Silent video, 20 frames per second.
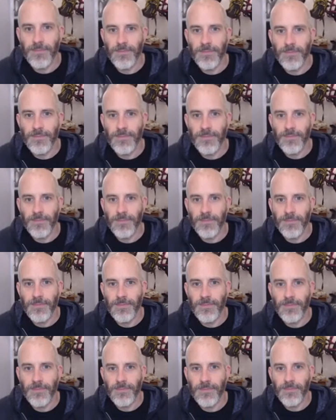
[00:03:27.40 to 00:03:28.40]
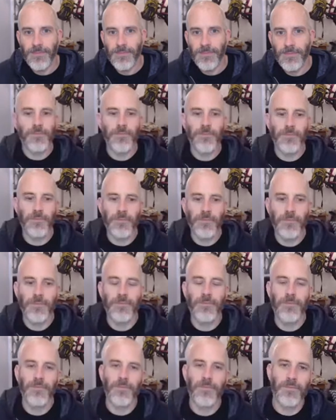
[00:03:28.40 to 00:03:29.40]

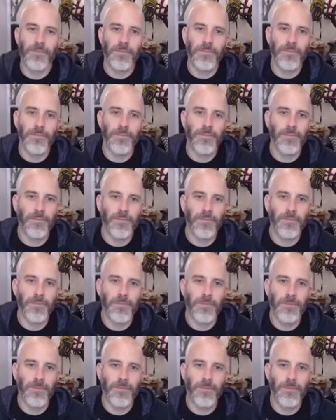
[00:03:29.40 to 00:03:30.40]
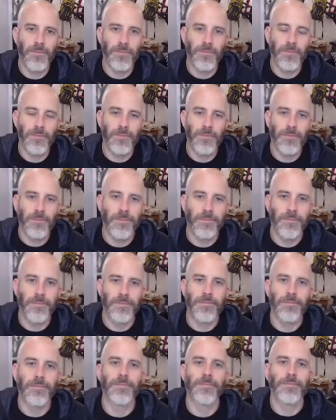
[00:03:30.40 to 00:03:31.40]

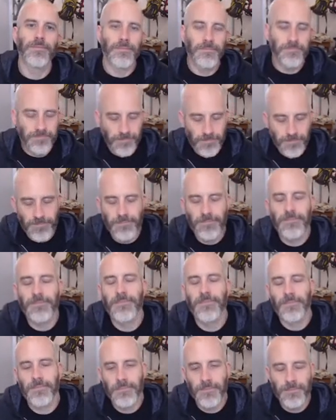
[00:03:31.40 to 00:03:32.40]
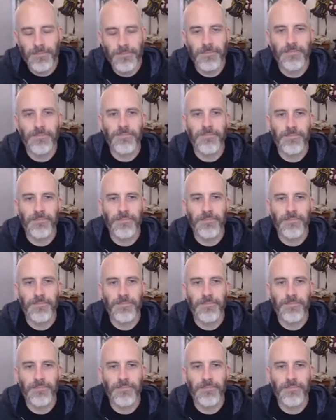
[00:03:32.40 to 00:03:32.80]
(not speaking)